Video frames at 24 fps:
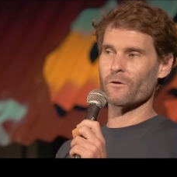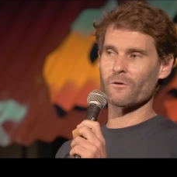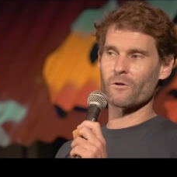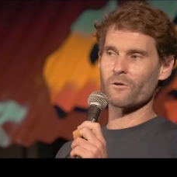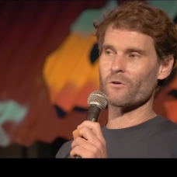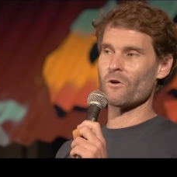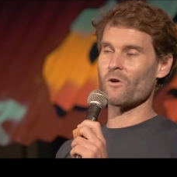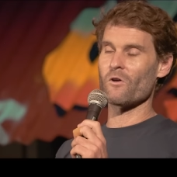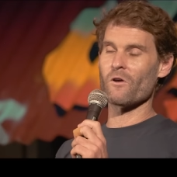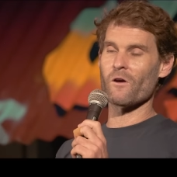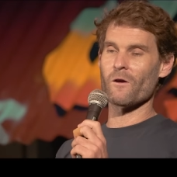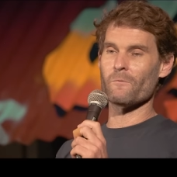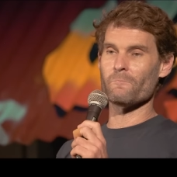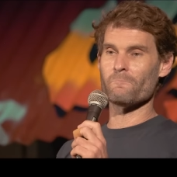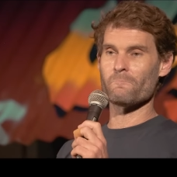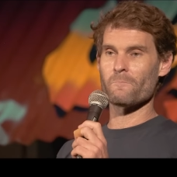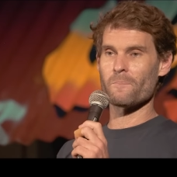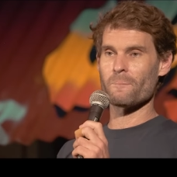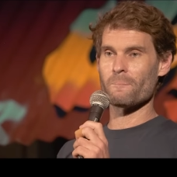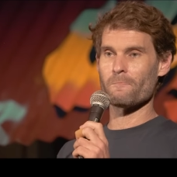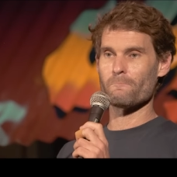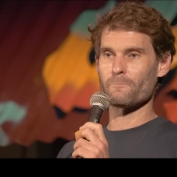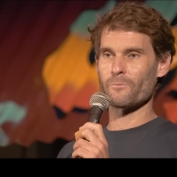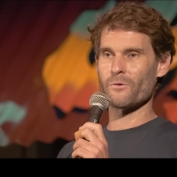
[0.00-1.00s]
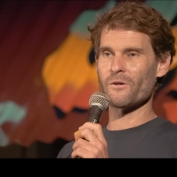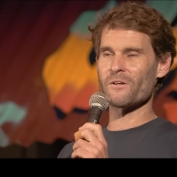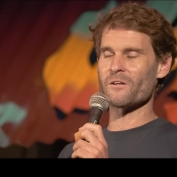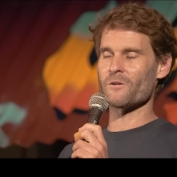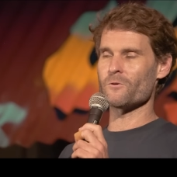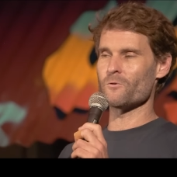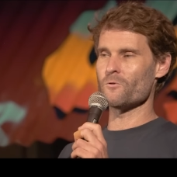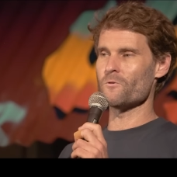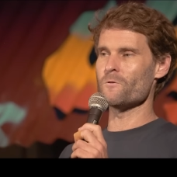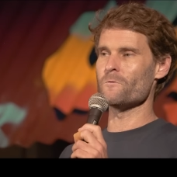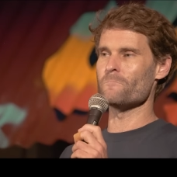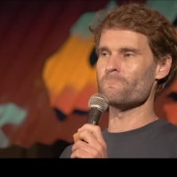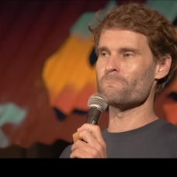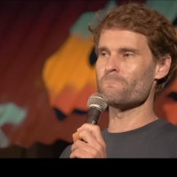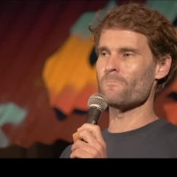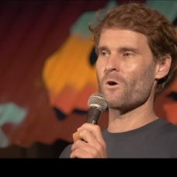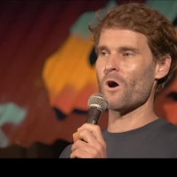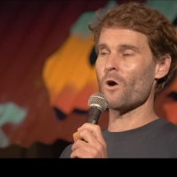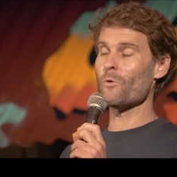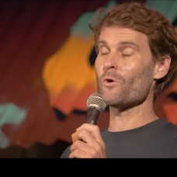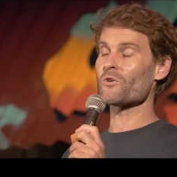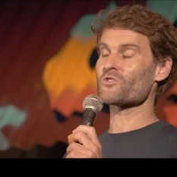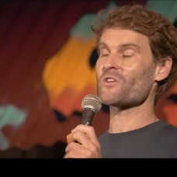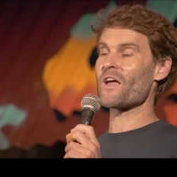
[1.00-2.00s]
a crime. Pretty good.
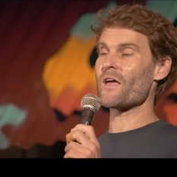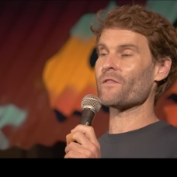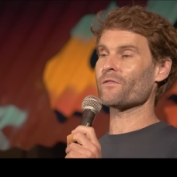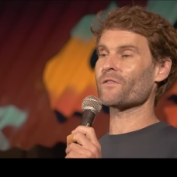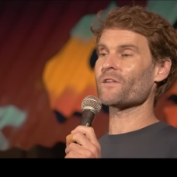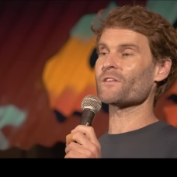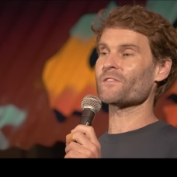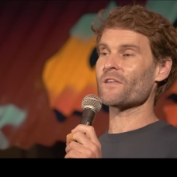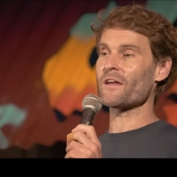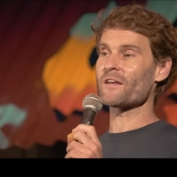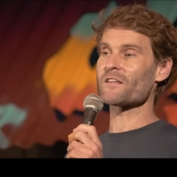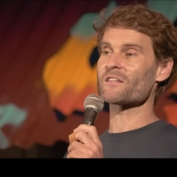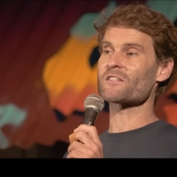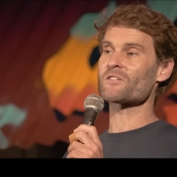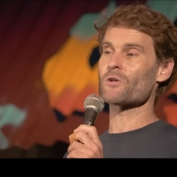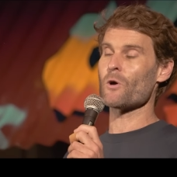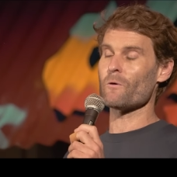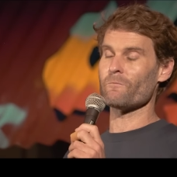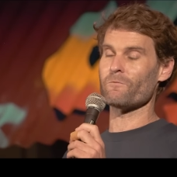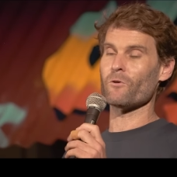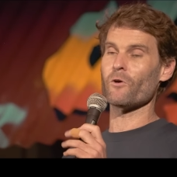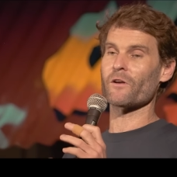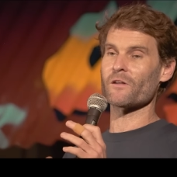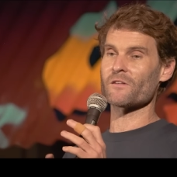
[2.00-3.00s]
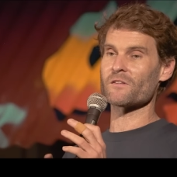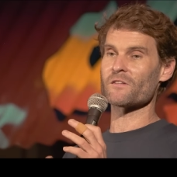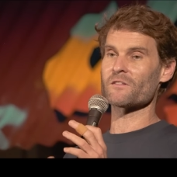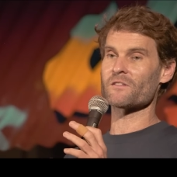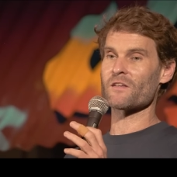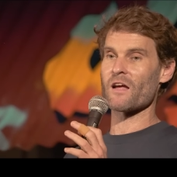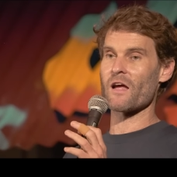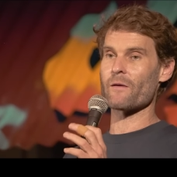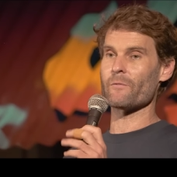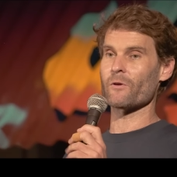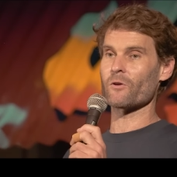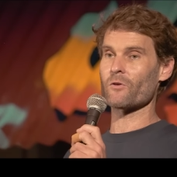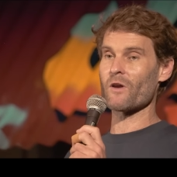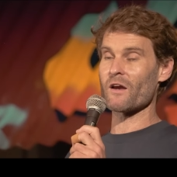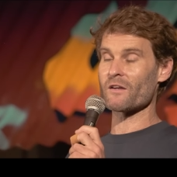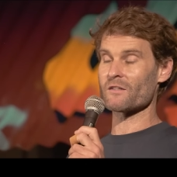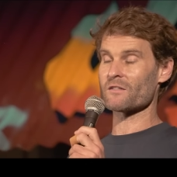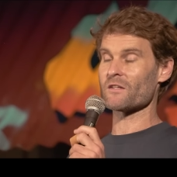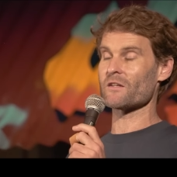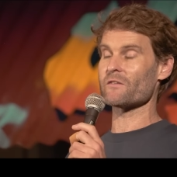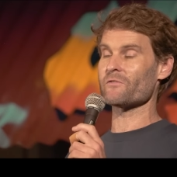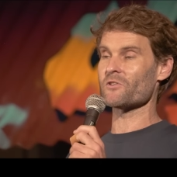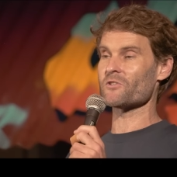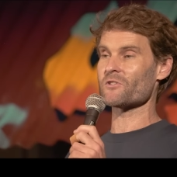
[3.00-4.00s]
I watch that and think, that is top-flight entertainment. Great
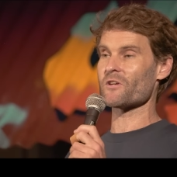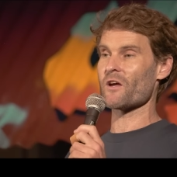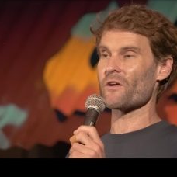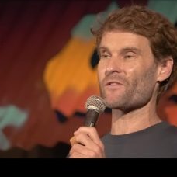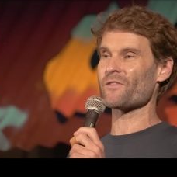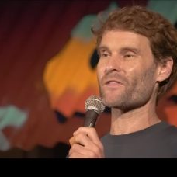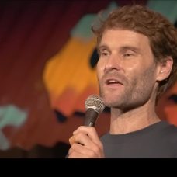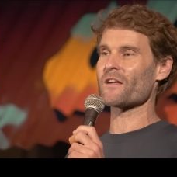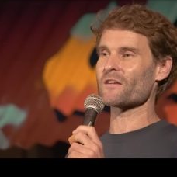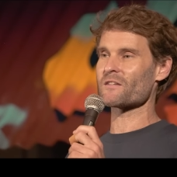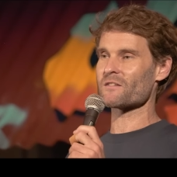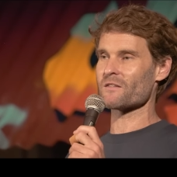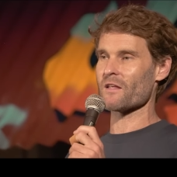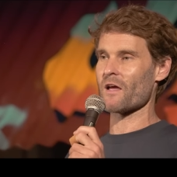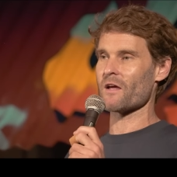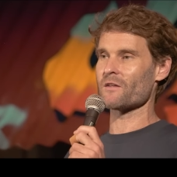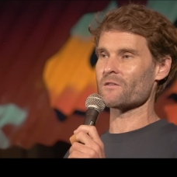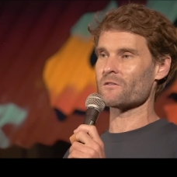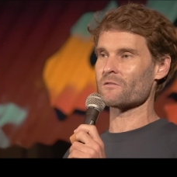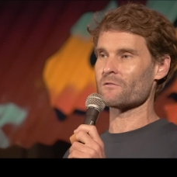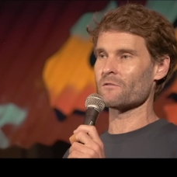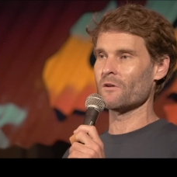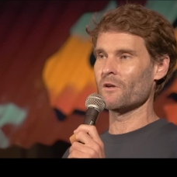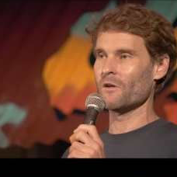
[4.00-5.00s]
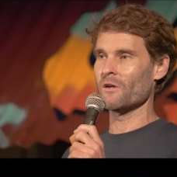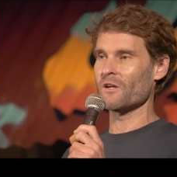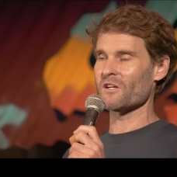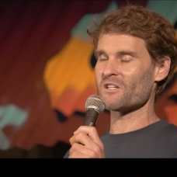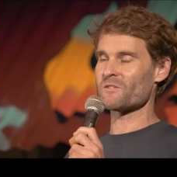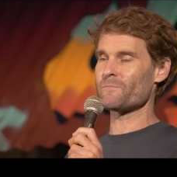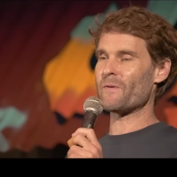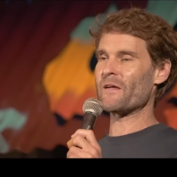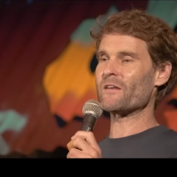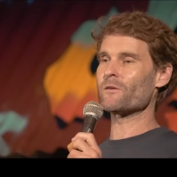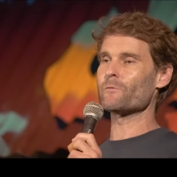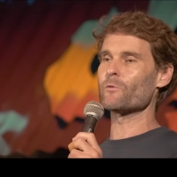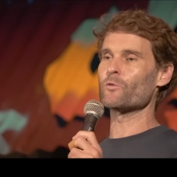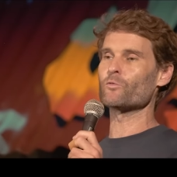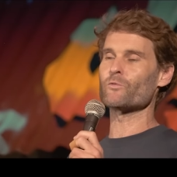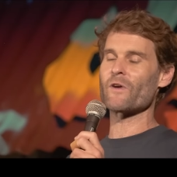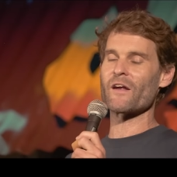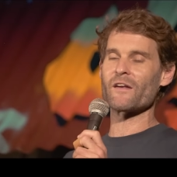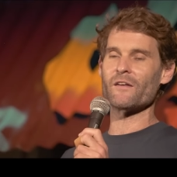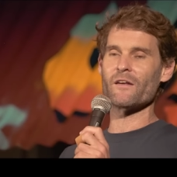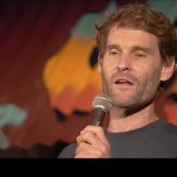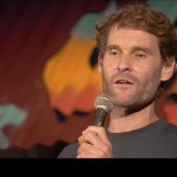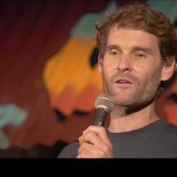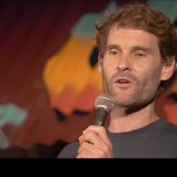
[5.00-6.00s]
T V show, thanks lads. Expendable
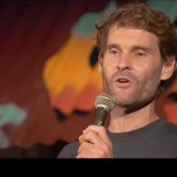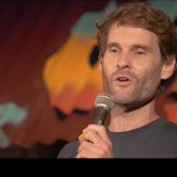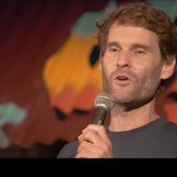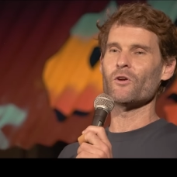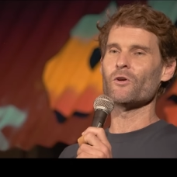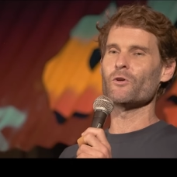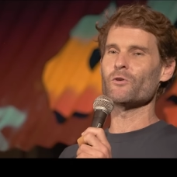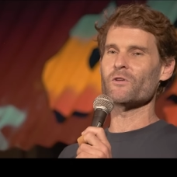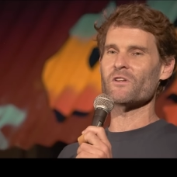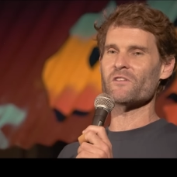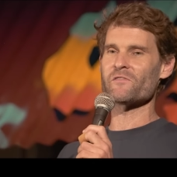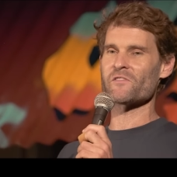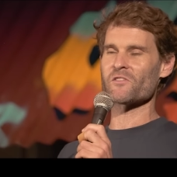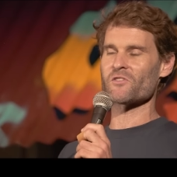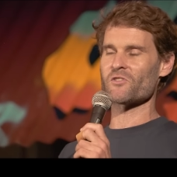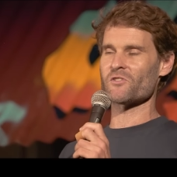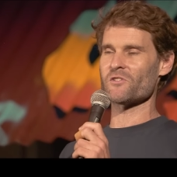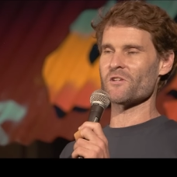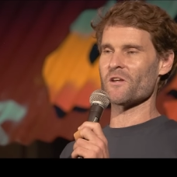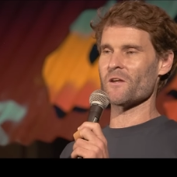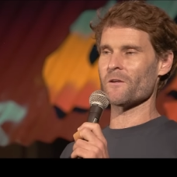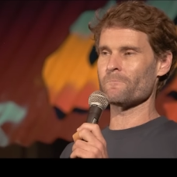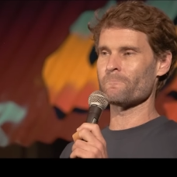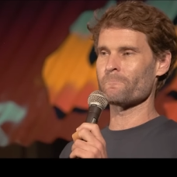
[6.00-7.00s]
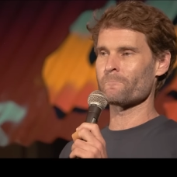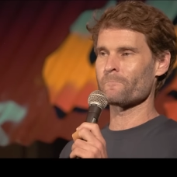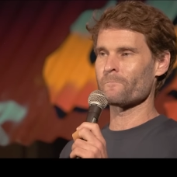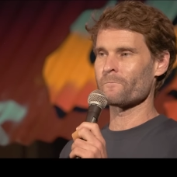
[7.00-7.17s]
redneck, who gives a shit?